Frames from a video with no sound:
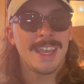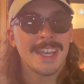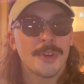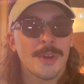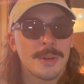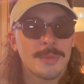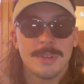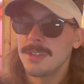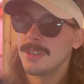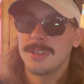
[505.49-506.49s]
Incredible.
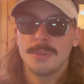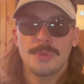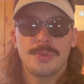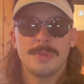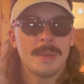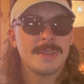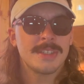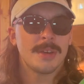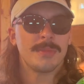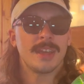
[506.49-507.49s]
Maybe
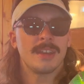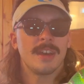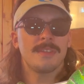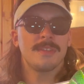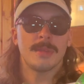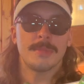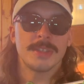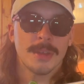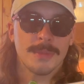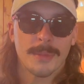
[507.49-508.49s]
someday, Duff. Maybe
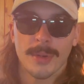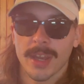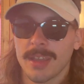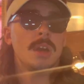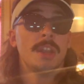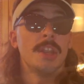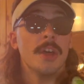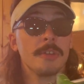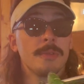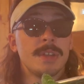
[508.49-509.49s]
someday, buddy.
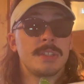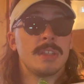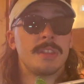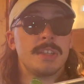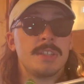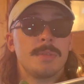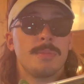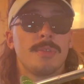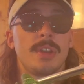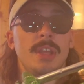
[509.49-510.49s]
Another reason that this is a
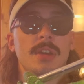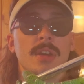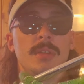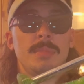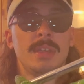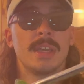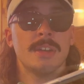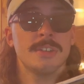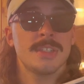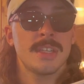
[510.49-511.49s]
pretty good
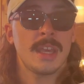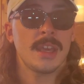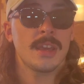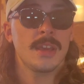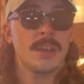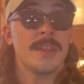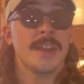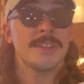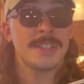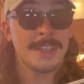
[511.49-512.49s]
beginner snake.
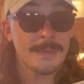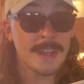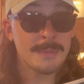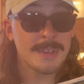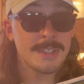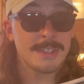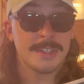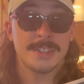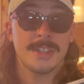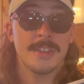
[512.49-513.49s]
They're still venomous. They're
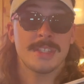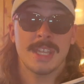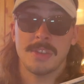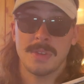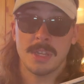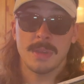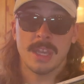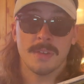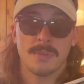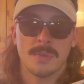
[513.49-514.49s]
still a snake you need to be
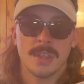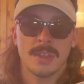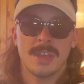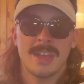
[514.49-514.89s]
careful with.